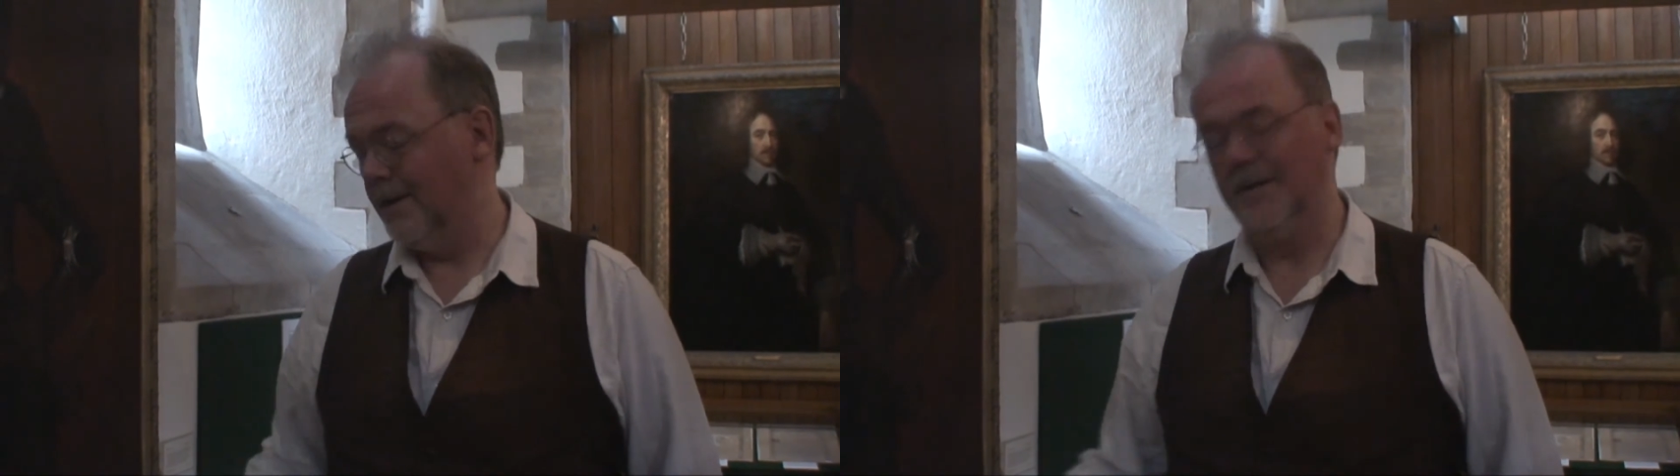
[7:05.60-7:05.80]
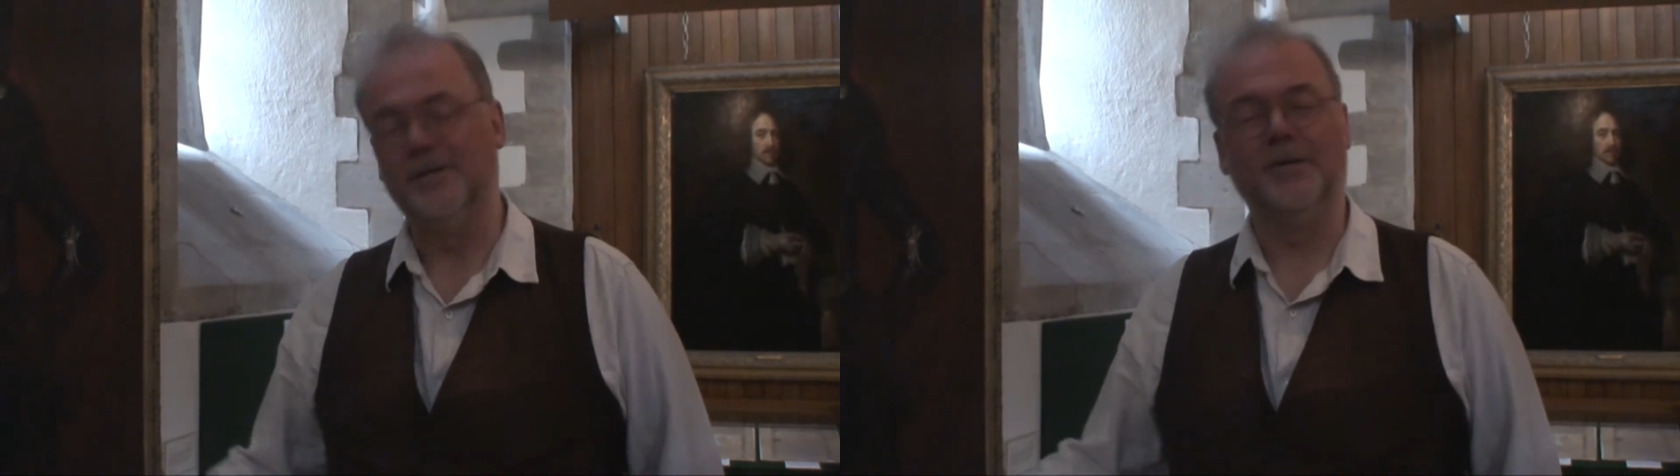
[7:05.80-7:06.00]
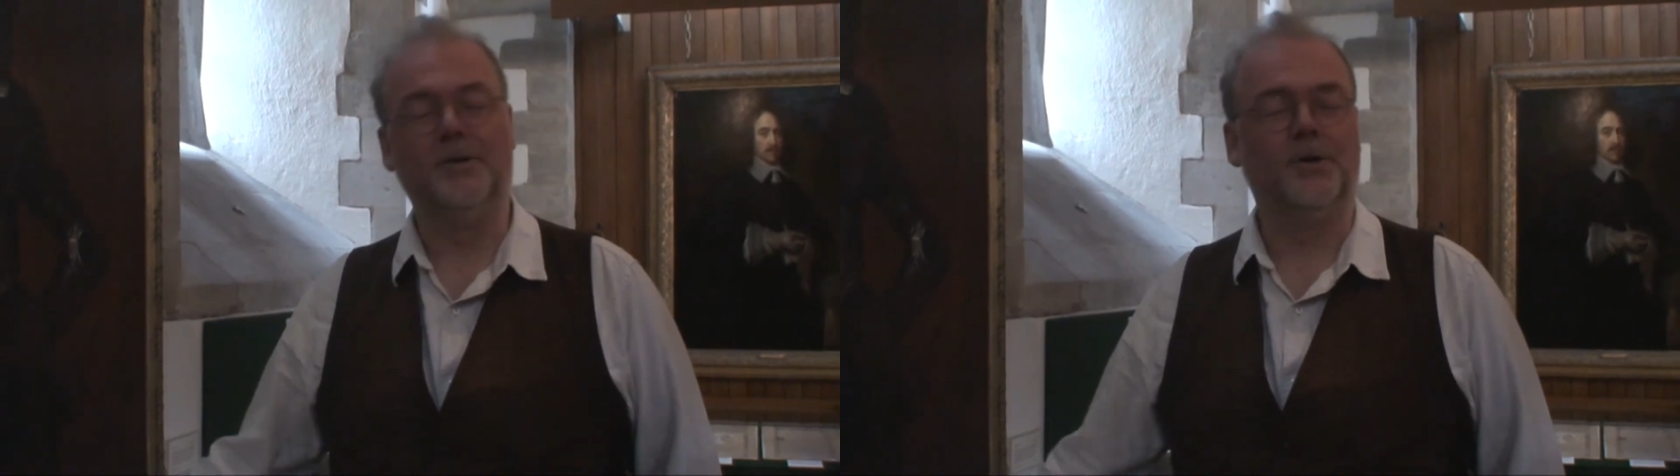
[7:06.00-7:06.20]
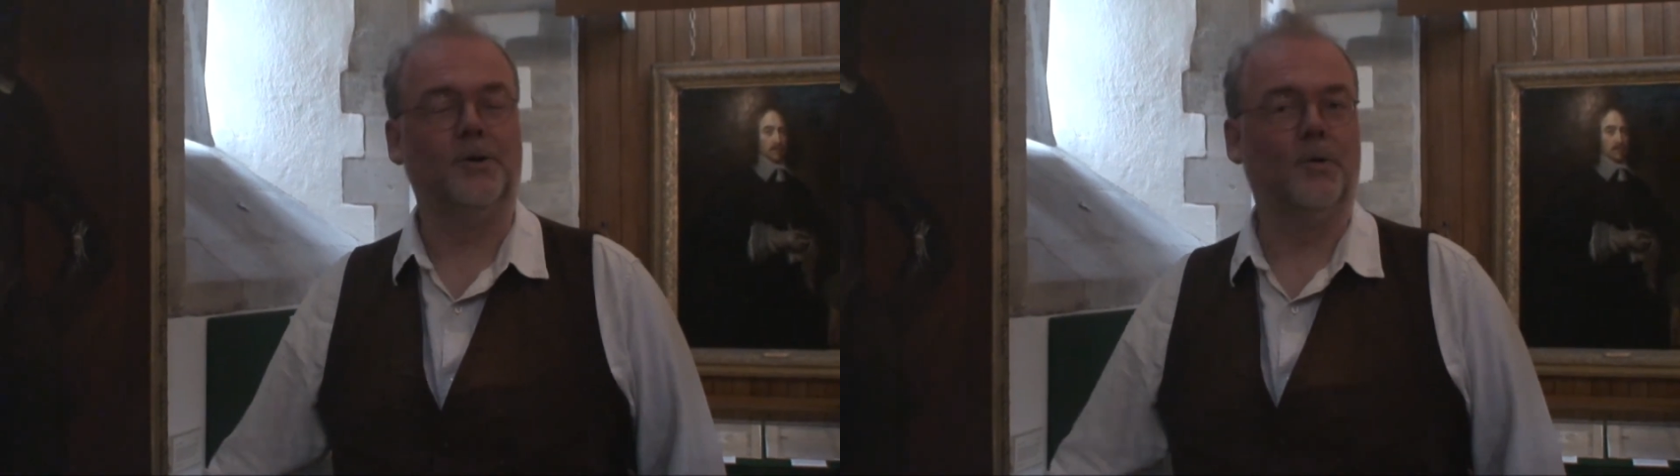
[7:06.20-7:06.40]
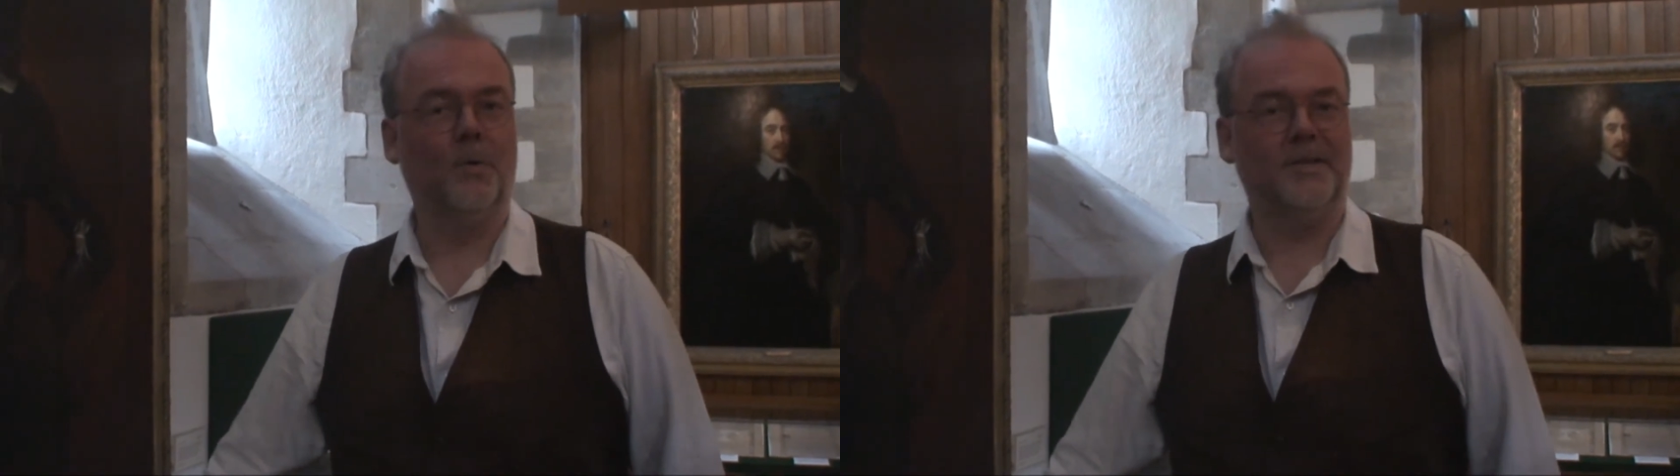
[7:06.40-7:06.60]
And indeed, you
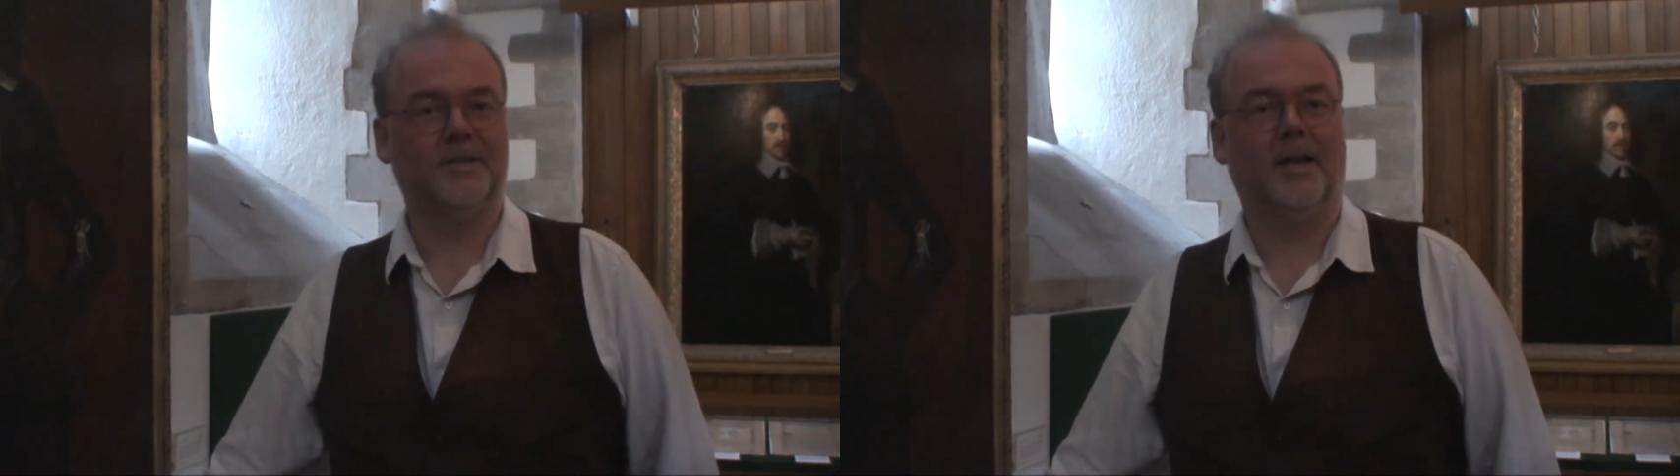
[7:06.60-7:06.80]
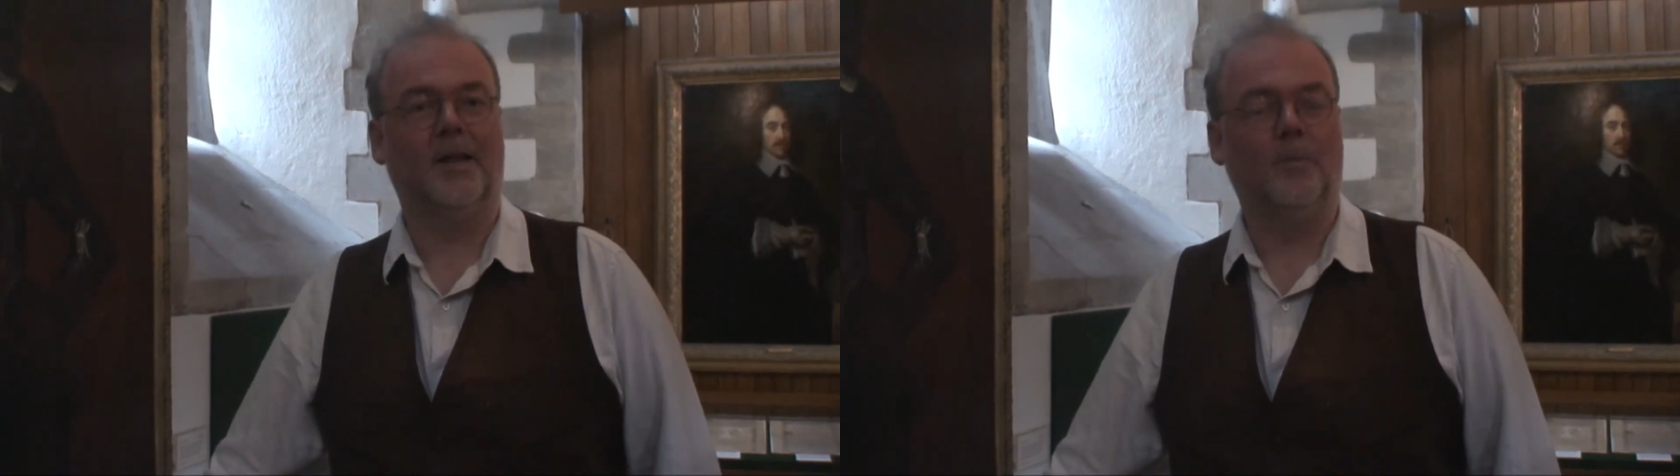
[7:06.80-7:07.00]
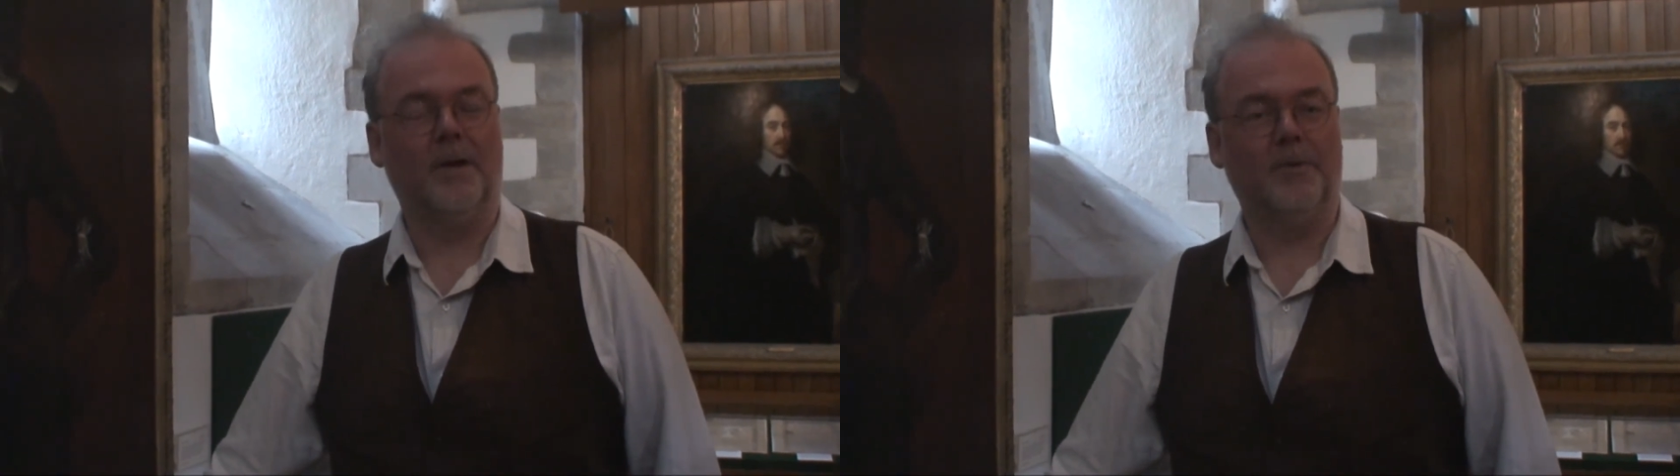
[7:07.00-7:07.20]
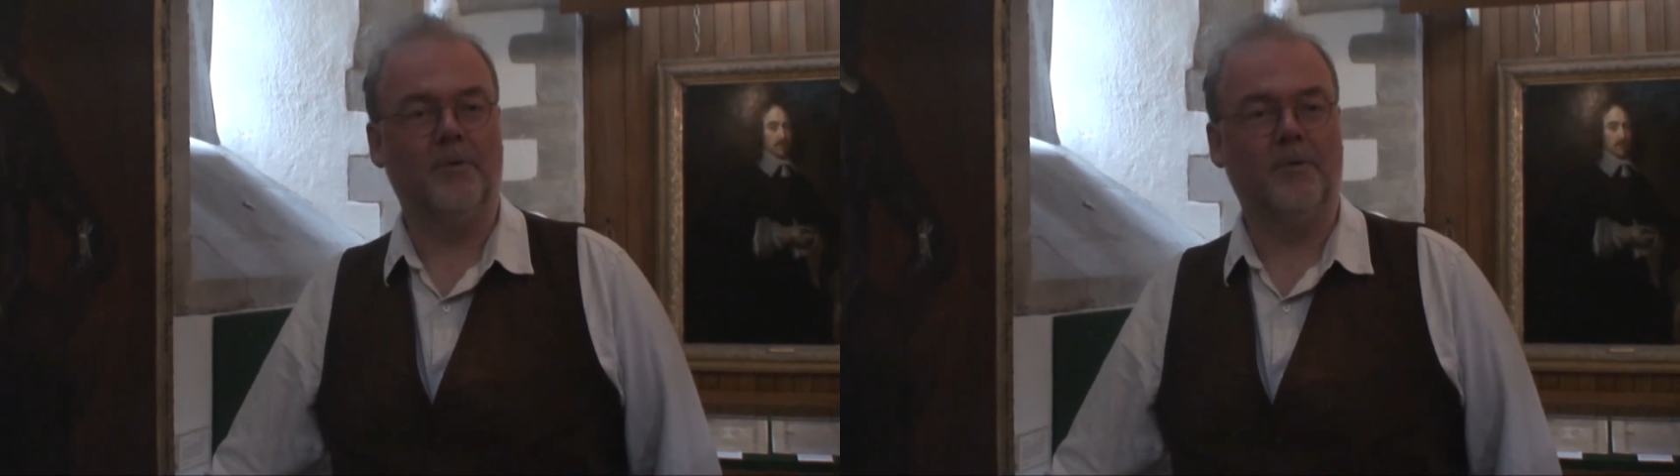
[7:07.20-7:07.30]
can always tell when they